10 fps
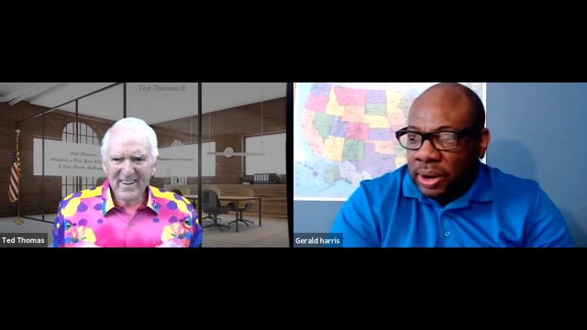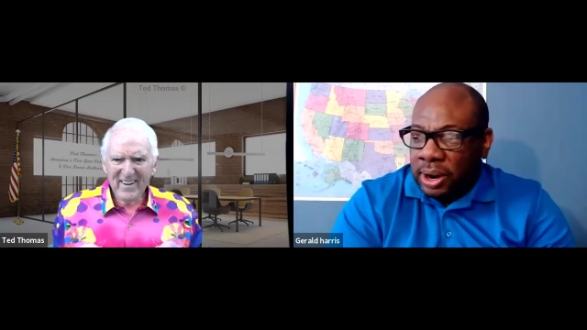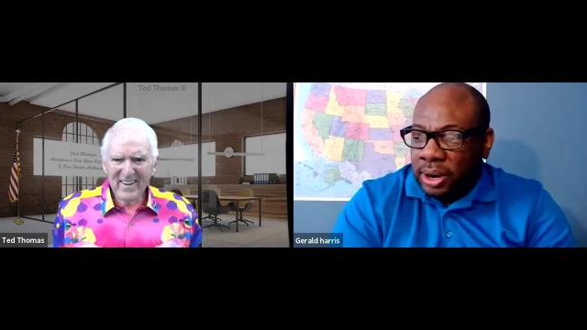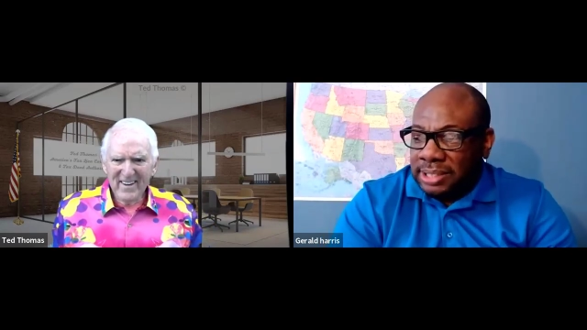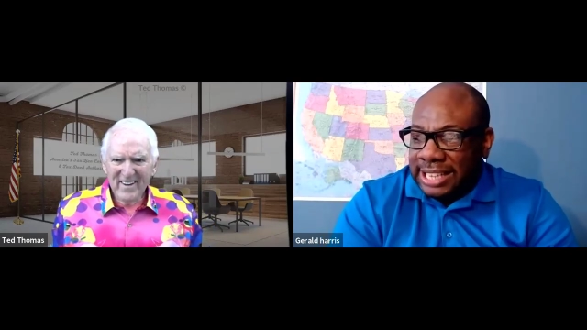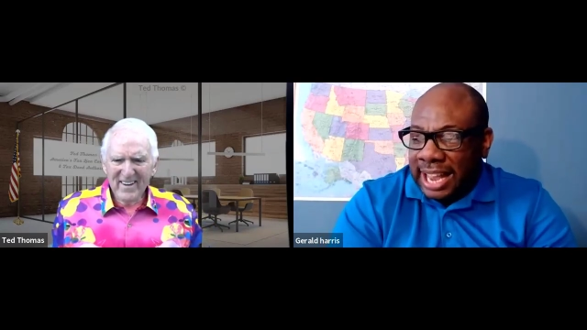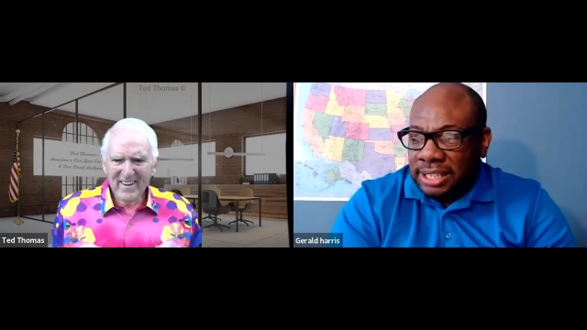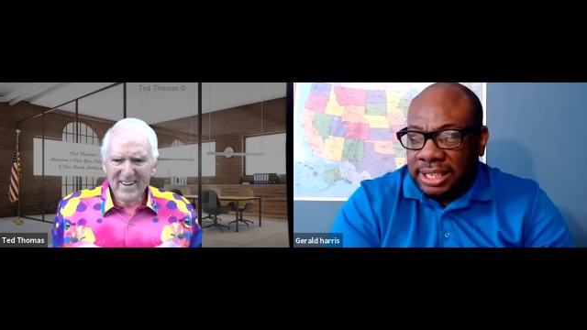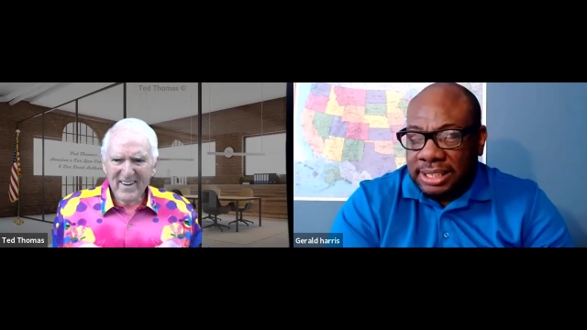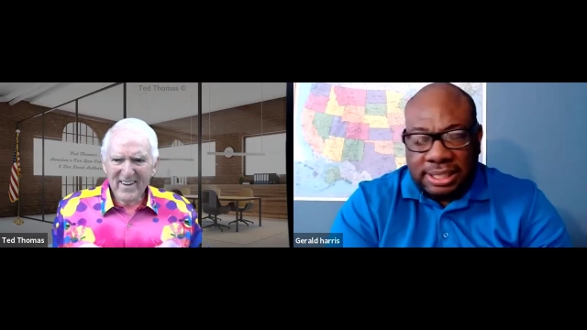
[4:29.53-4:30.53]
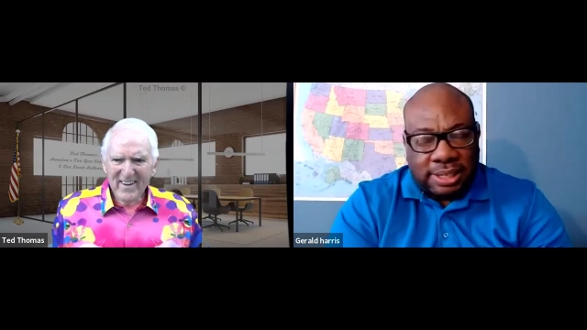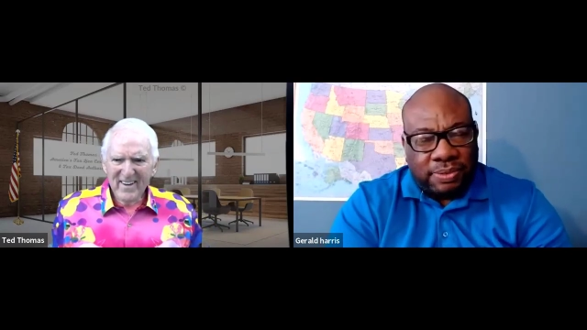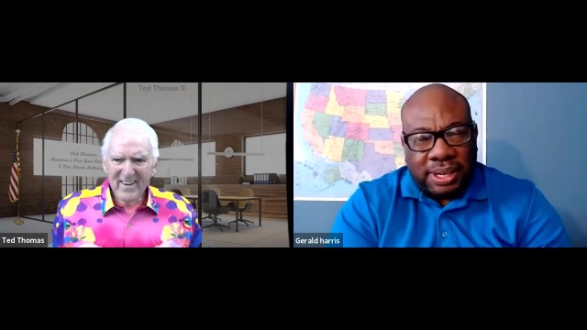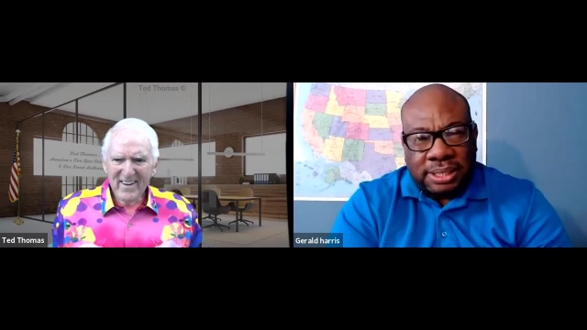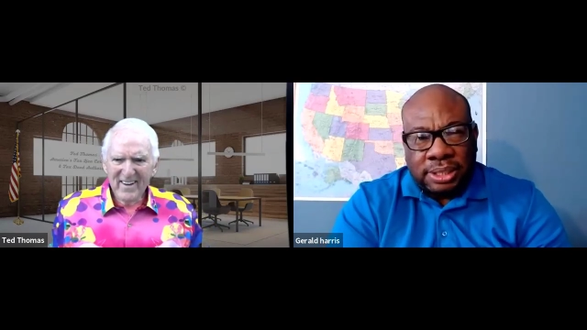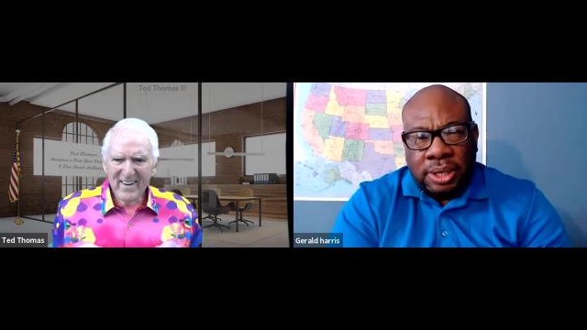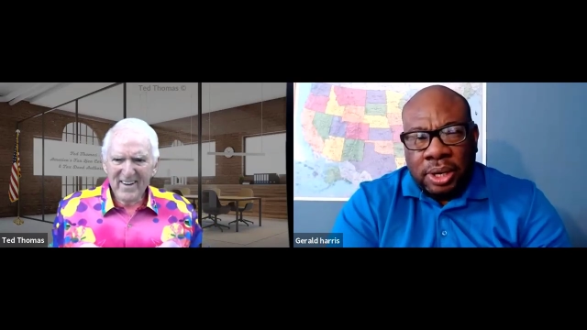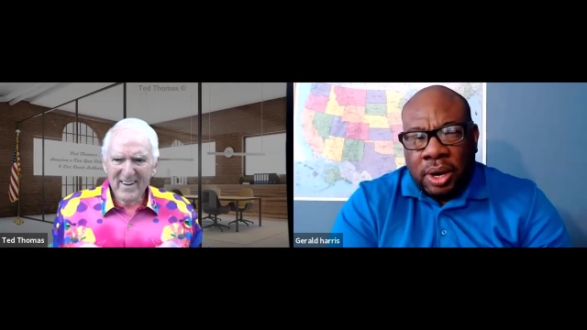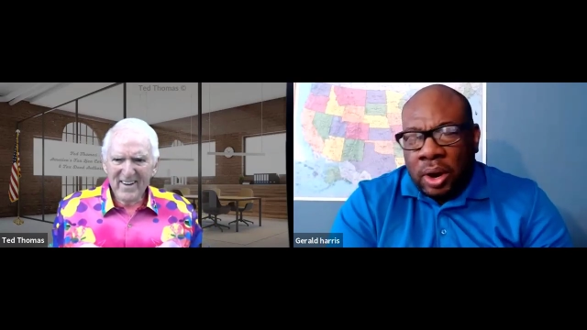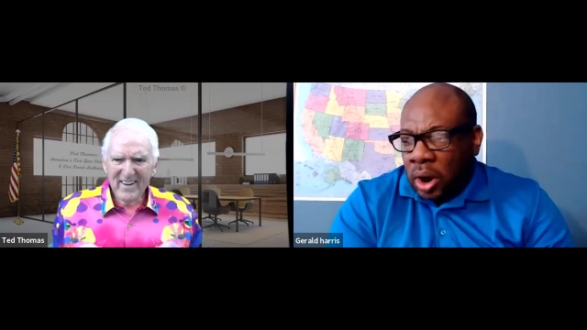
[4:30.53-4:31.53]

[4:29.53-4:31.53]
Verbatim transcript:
Speaker 1: never heard of tax lien certificates.